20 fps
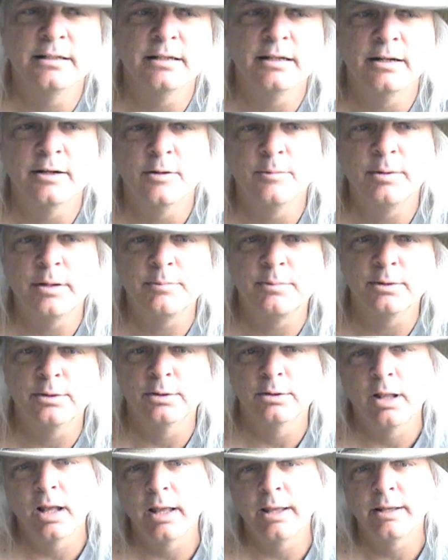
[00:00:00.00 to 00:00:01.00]
you know,
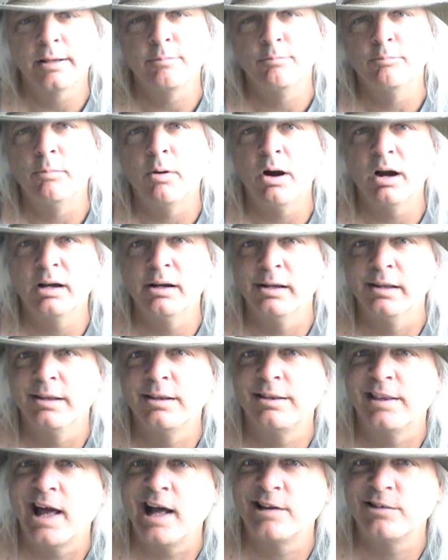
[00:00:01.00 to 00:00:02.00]
people like
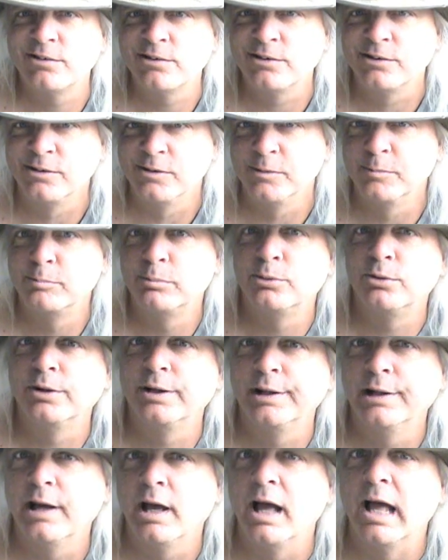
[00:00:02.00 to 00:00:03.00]
Margaret Thatcher
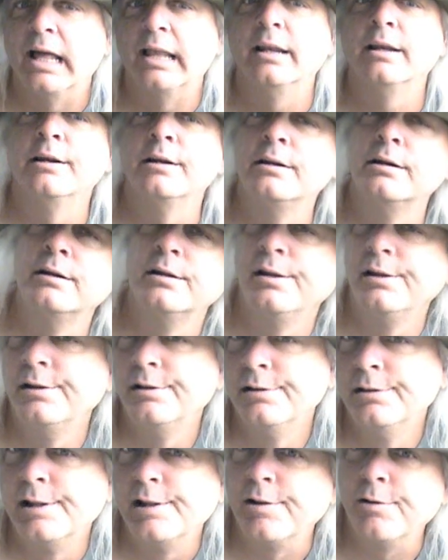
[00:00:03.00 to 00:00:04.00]
pretty hot.
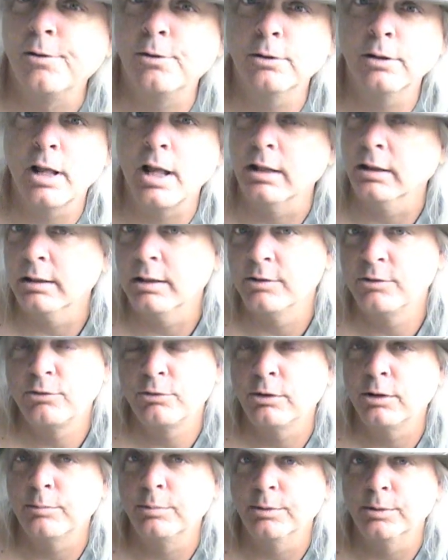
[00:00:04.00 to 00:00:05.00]
A whole lot less
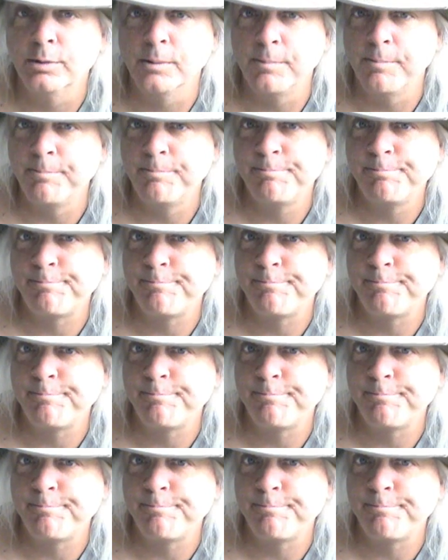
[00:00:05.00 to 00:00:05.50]
trouble.